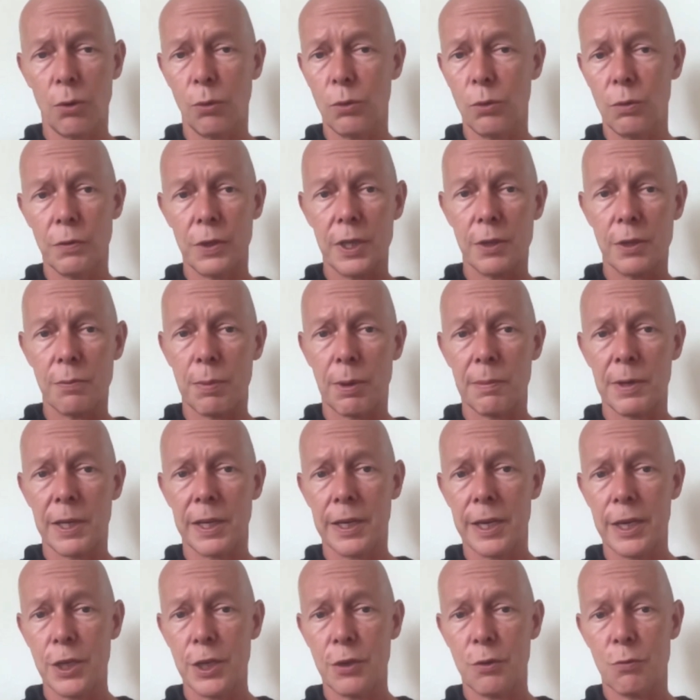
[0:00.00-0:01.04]
All of this
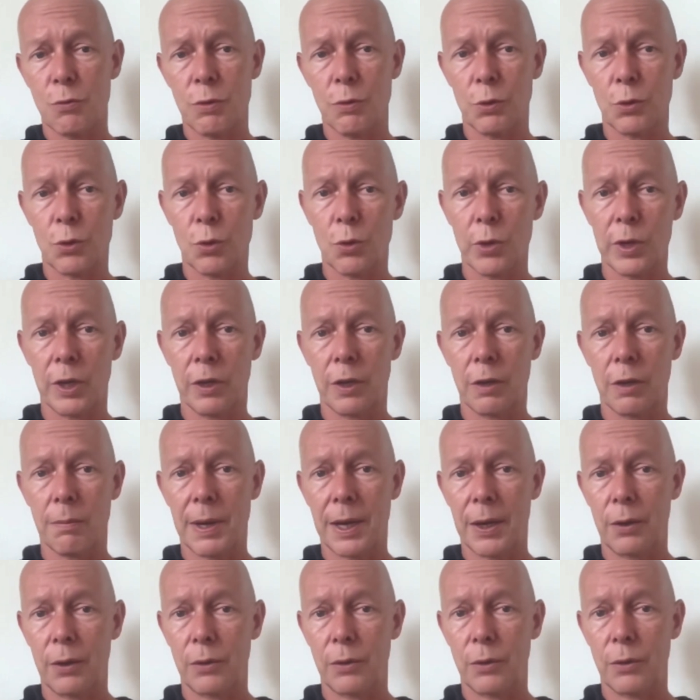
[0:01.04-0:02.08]
publication we were talking
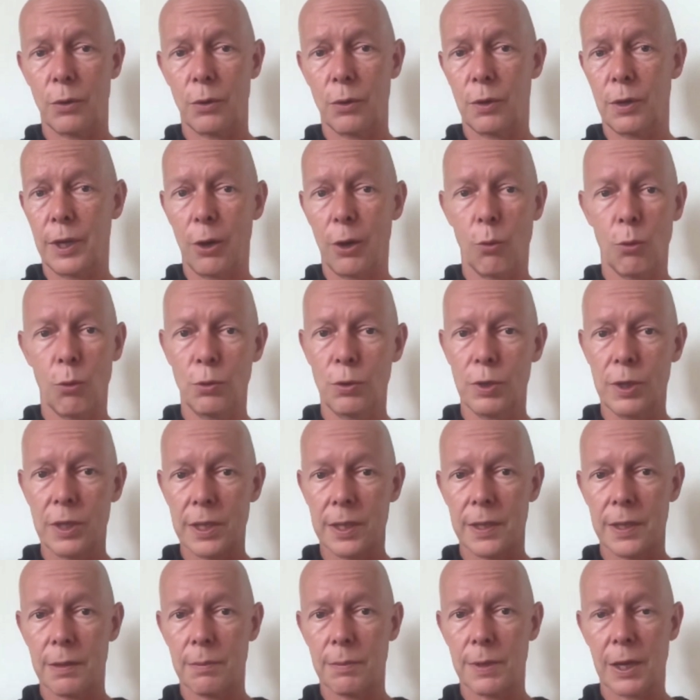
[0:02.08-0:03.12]
about, the
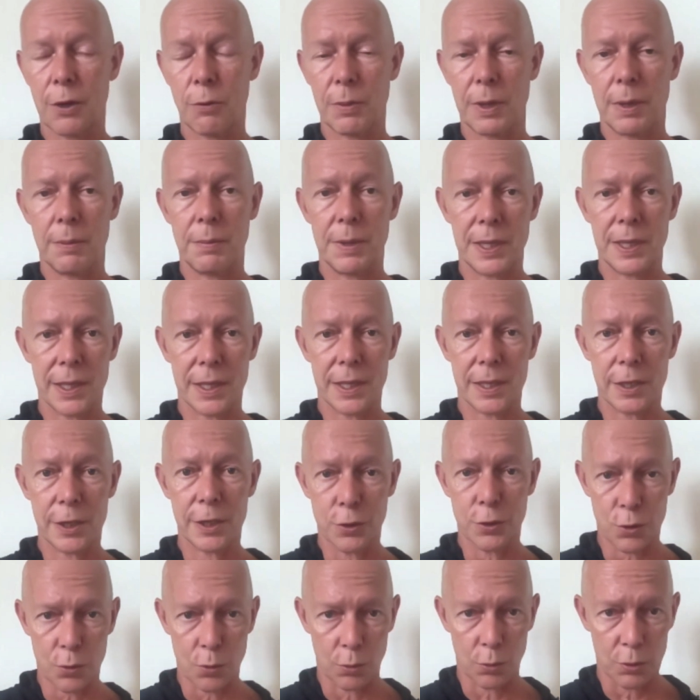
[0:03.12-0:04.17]
oldest is now maybe 6
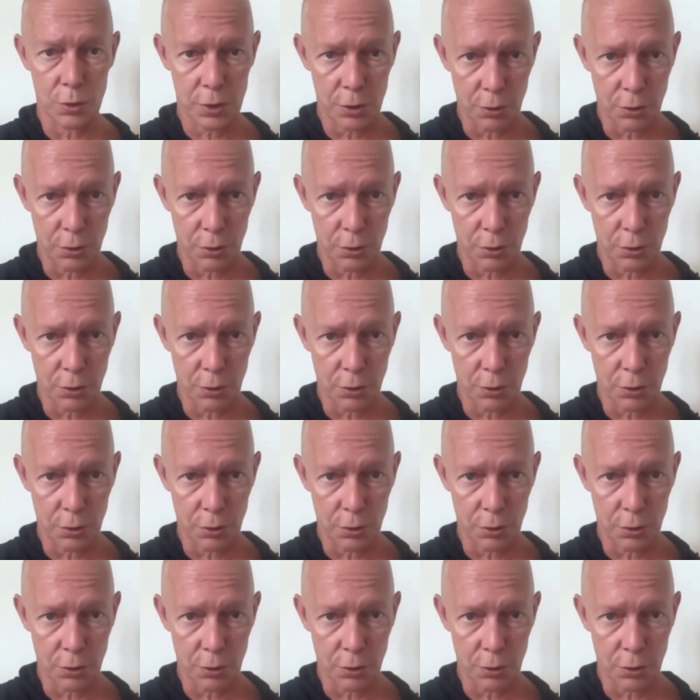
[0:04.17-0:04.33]
years old.